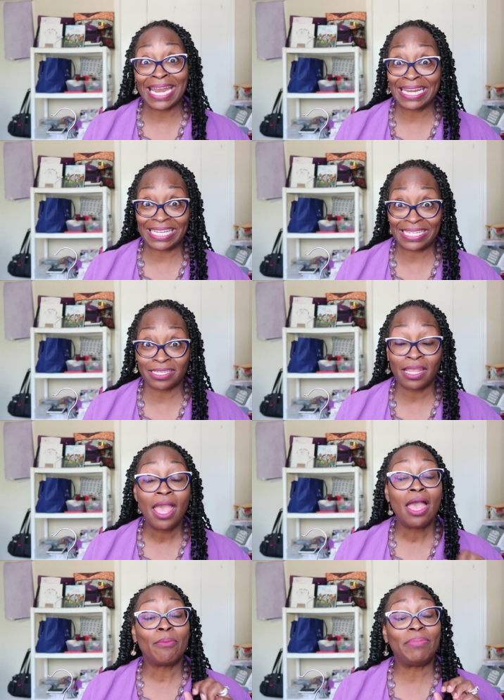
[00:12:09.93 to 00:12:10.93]
and I didn't.
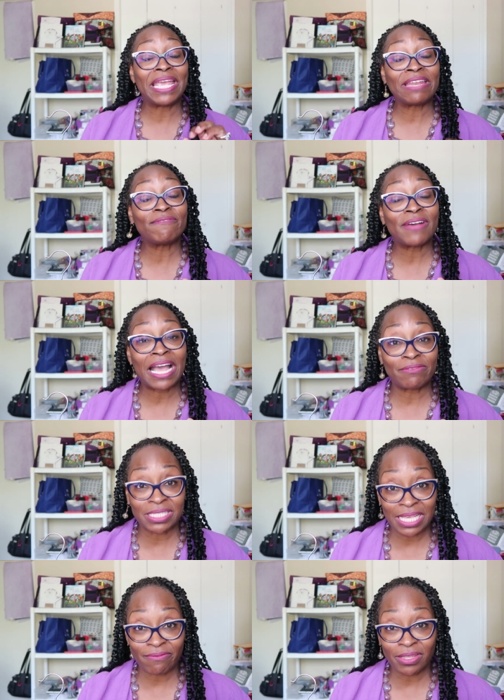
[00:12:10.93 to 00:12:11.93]
Being five
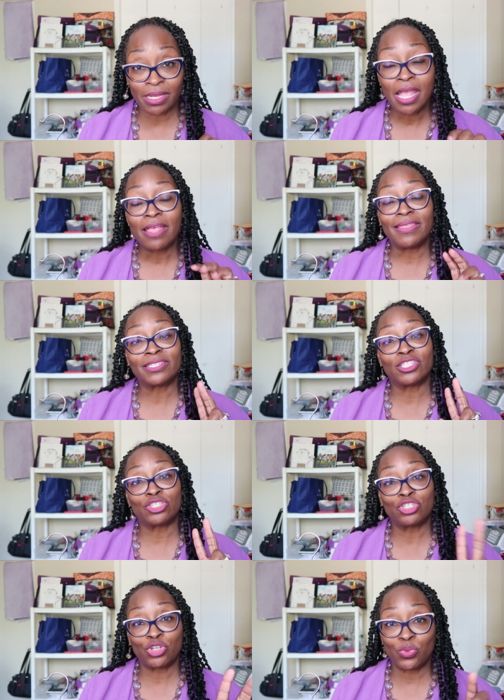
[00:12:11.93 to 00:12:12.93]
seven, this
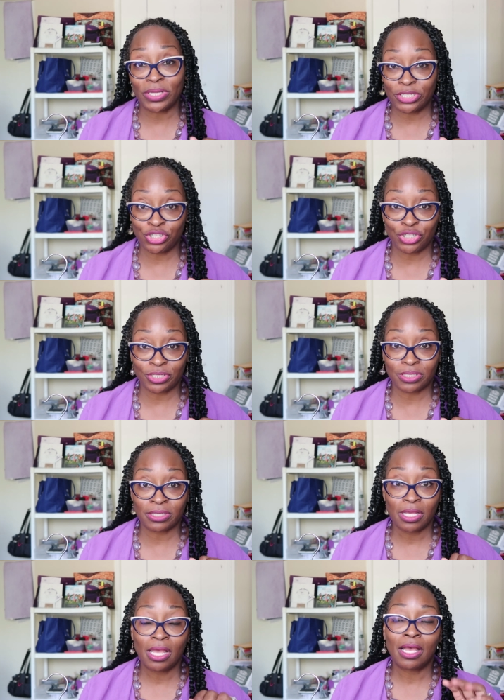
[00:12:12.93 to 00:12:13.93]
is two
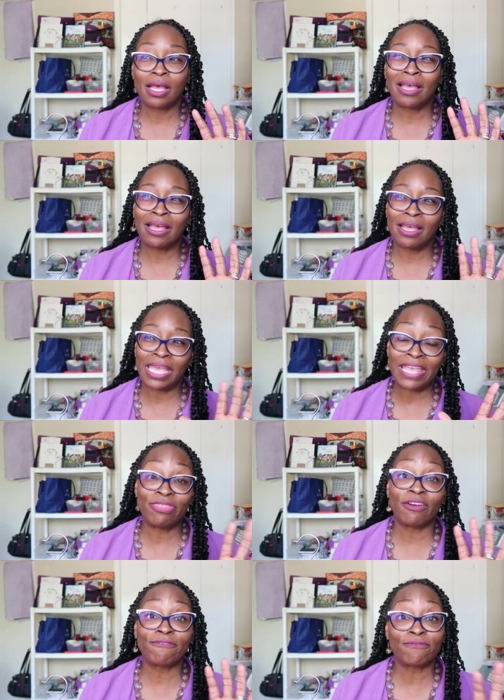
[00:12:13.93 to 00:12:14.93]
inches
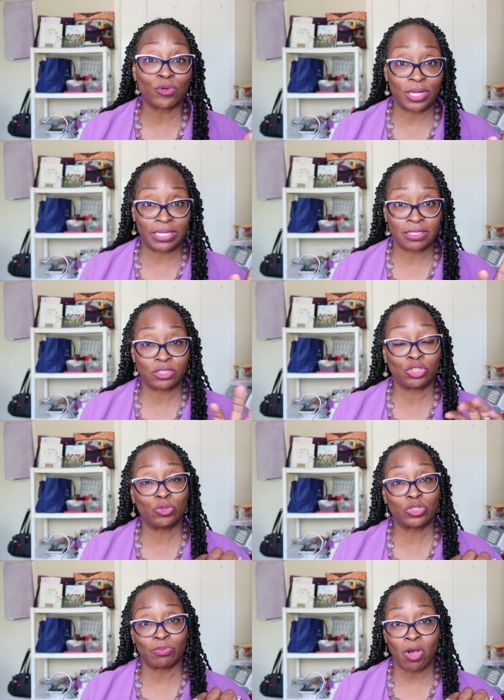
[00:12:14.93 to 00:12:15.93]
in the front,
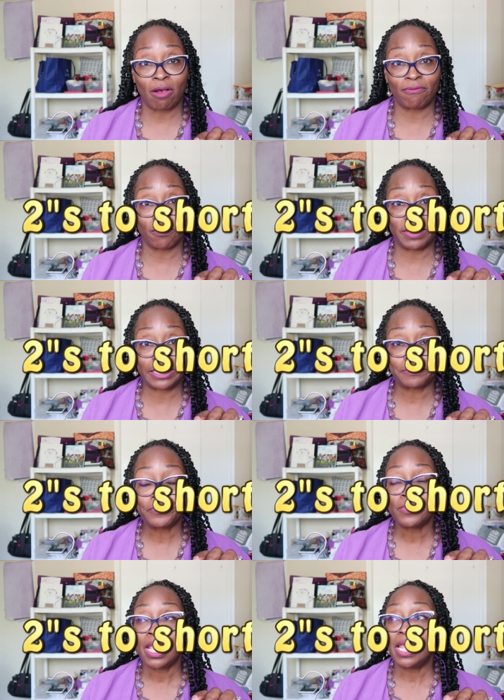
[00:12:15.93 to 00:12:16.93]
too small for me.
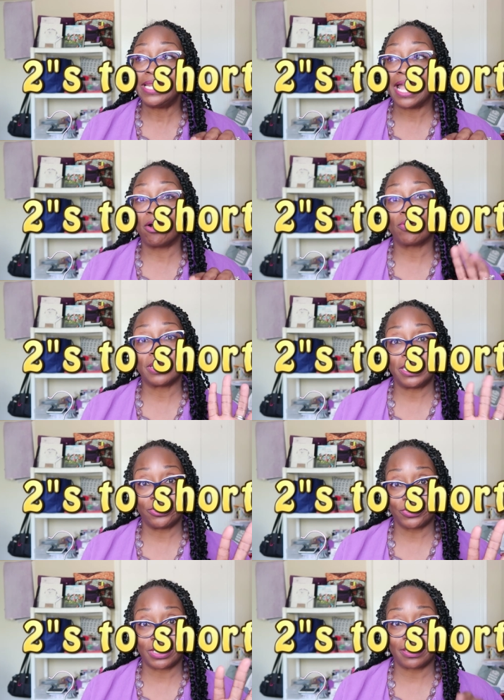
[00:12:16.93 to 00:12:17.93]
Now,
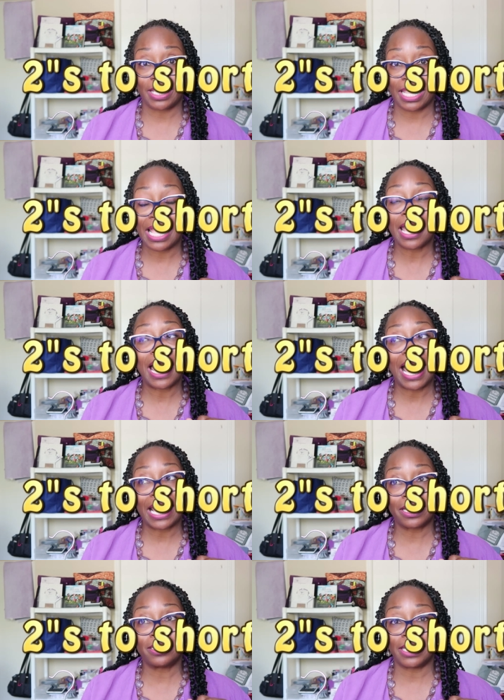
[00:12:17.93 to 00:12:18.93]
here's the thing.
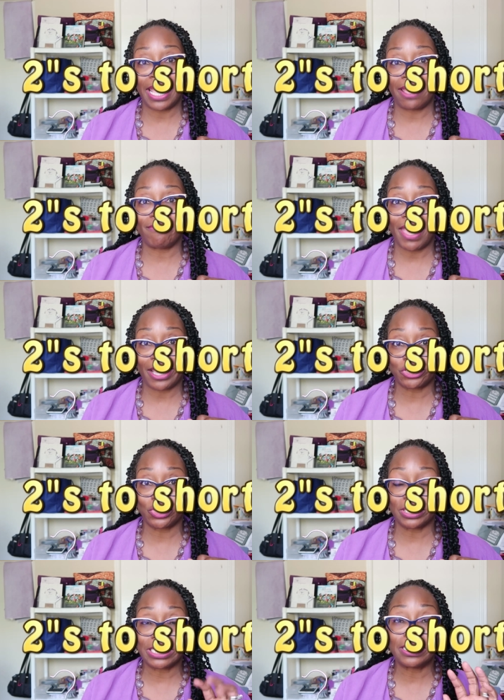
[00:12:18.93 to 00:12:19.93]
I could have
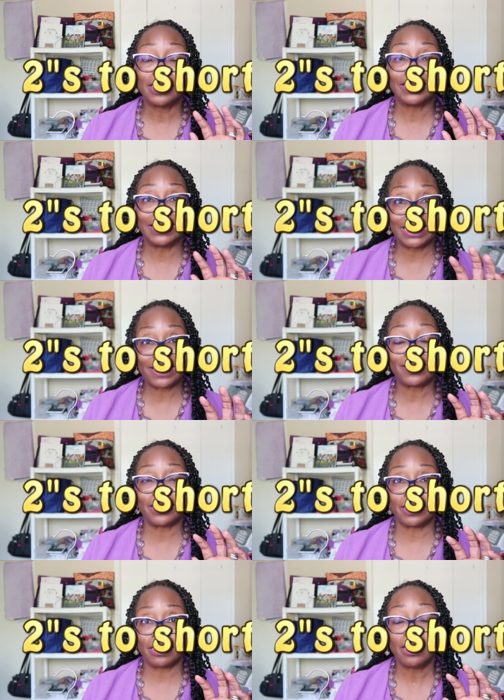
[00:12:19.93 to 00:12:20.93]
actually
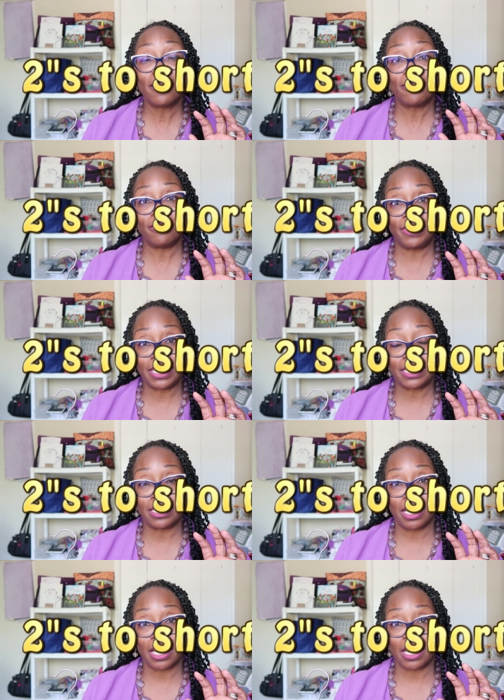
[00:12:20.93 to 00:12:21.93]
lengthened
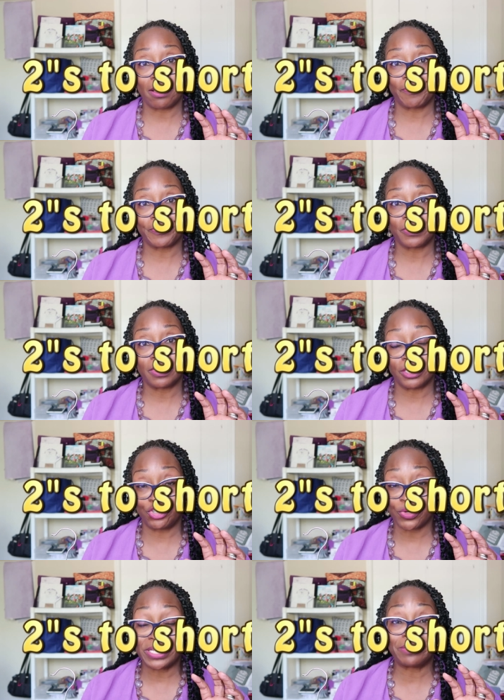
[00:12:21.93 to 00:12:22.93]
the um the
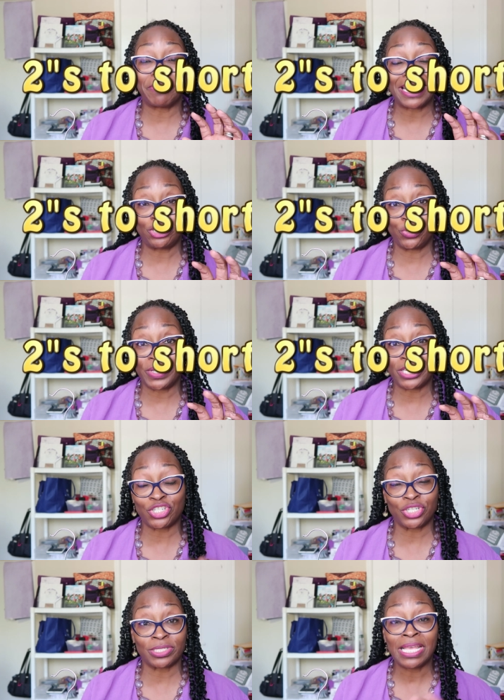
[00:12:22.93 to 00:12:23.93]
dress by two
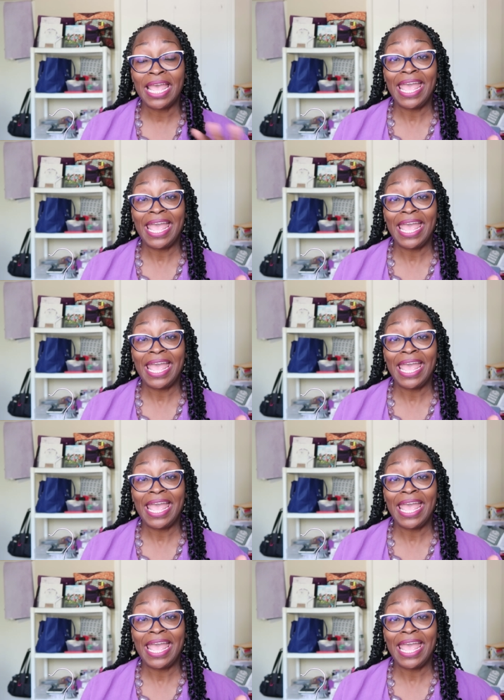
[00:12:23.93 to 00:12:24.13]
inches